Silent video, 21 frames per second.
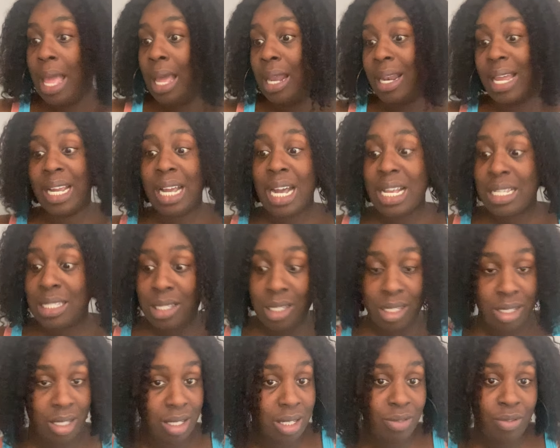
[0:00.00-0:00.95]
Like I
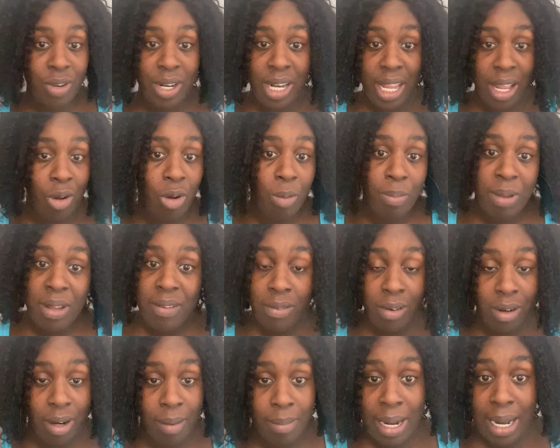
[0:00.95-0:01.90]
said, this reading ain't gonna be
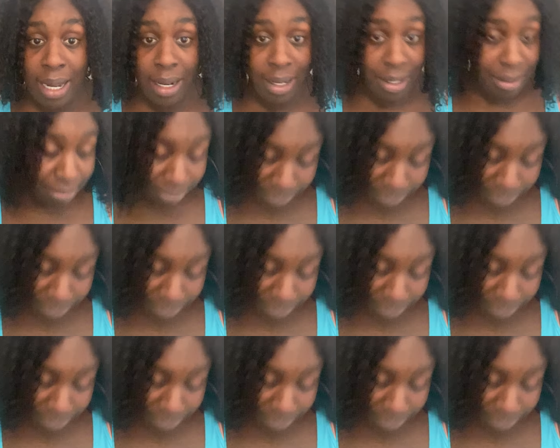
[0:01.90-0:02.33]
for everybody.